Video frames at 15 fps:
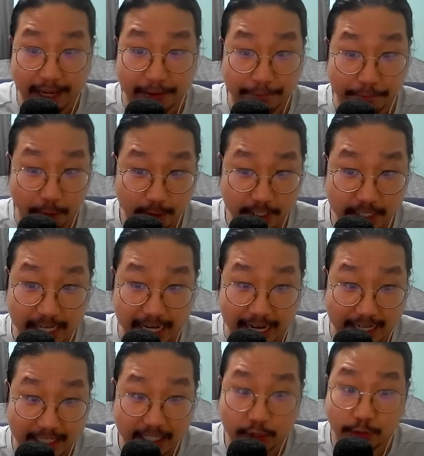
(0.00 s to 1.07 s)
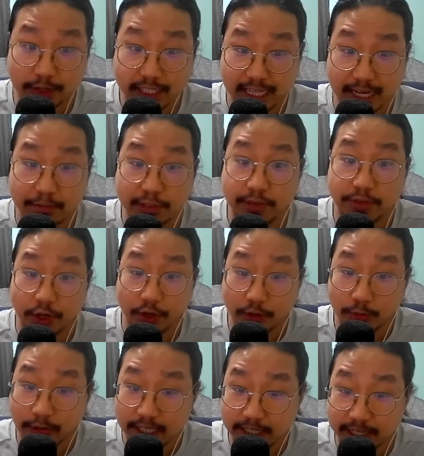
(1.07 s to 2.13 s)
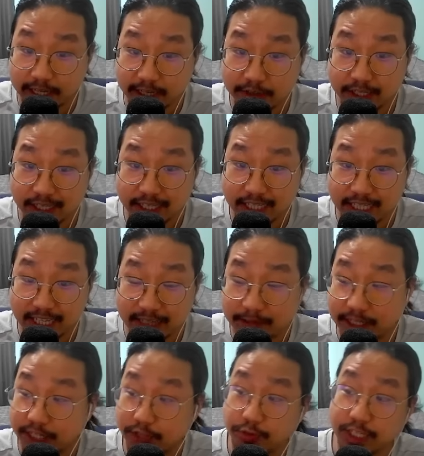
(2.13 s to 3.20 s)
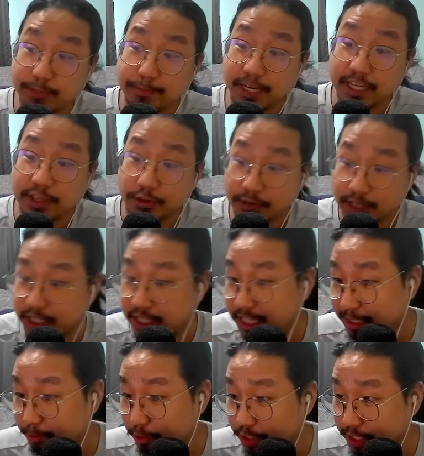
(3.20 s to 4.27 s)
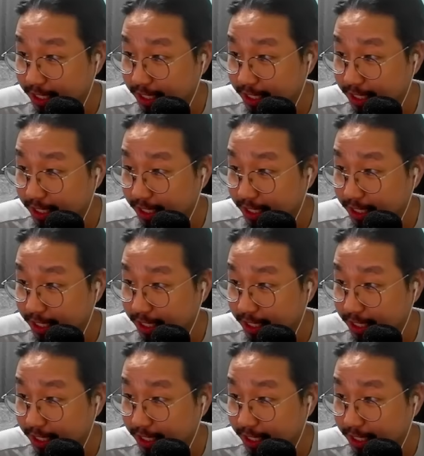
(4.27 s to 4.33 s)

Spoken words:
At 4 stacks, crit damage of all resonators in the team is increased by 36%.